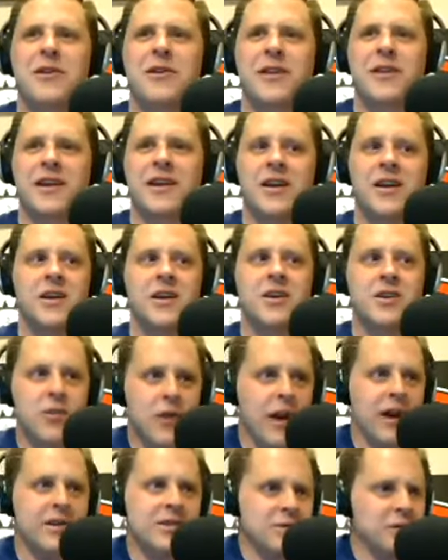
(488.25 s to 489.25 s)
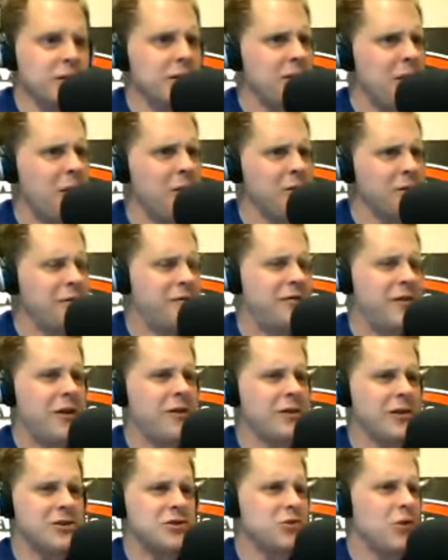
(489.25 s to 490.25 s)
Like, you're answering your own phone
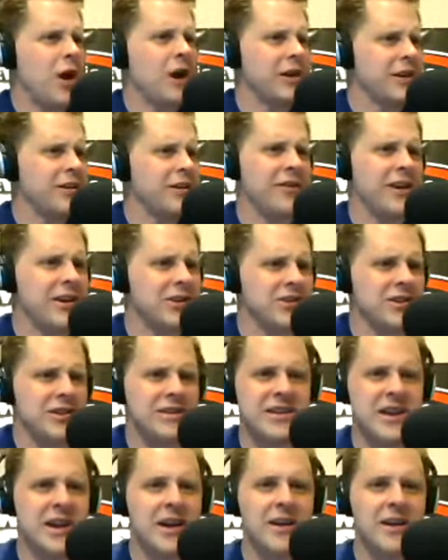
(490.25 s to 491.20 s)
at Schrock Innovations?